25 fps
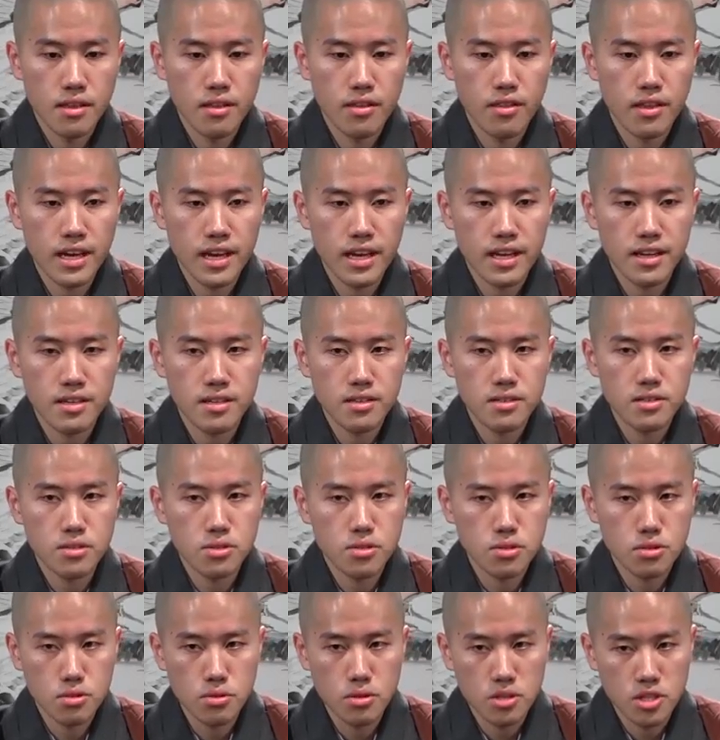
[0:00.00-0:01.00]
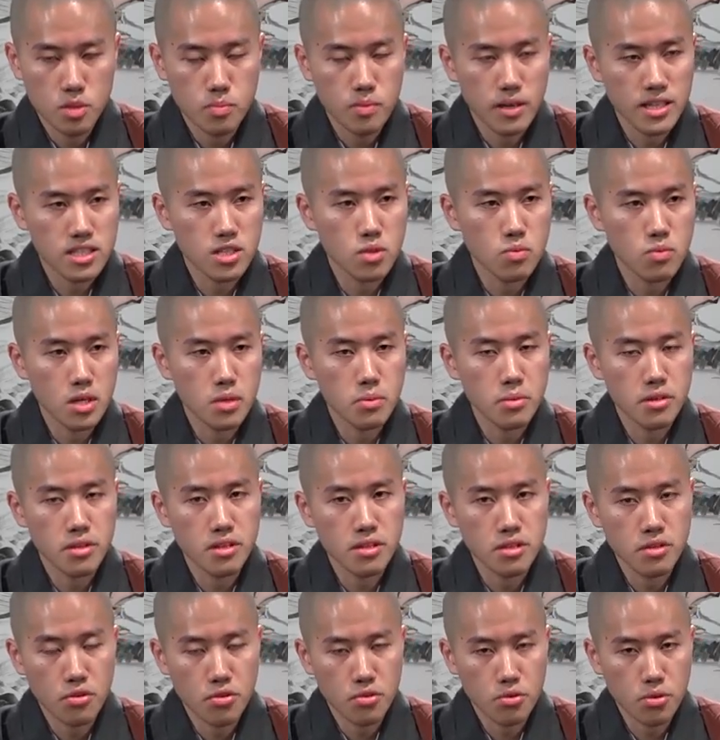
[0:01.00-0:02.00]
then you dispense away with
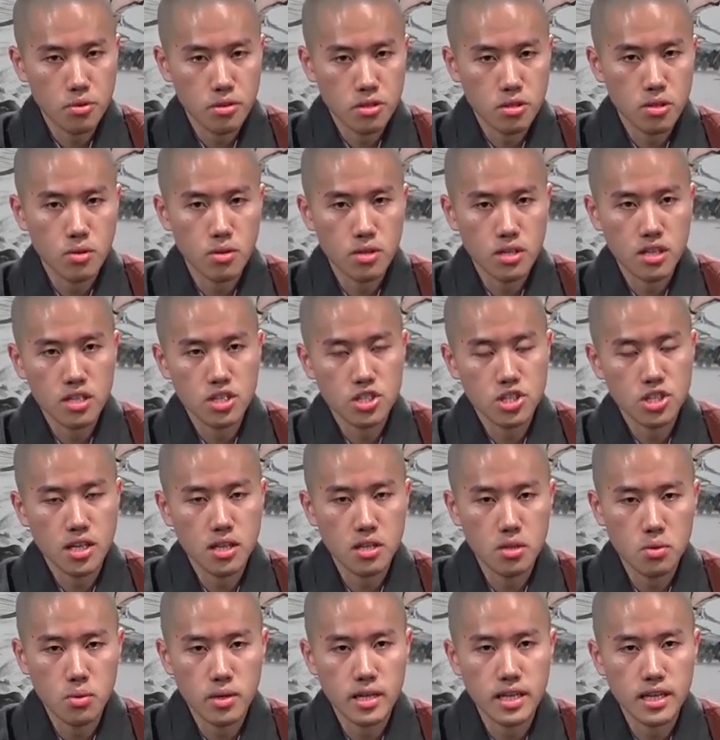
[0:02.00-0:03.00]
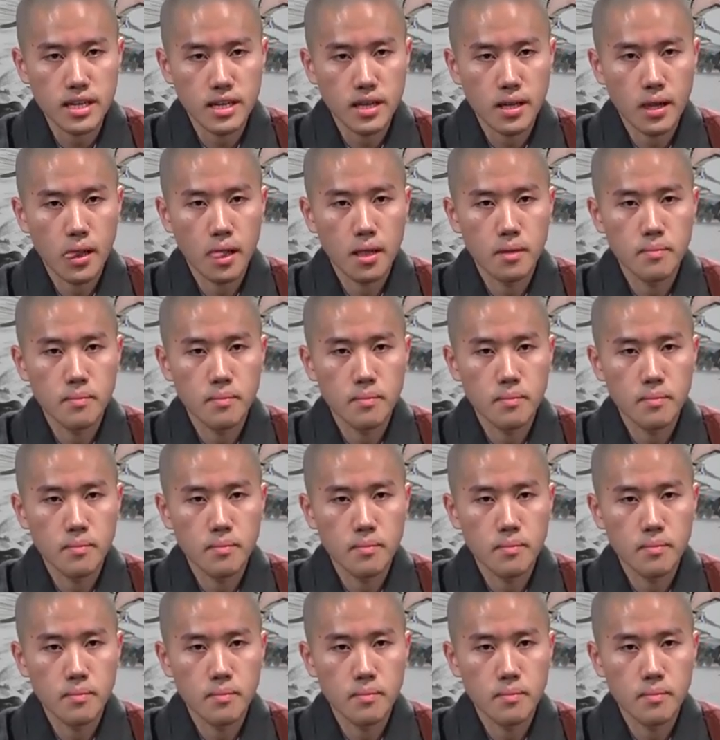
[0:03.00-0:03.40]
it. You throw the coconut shell away.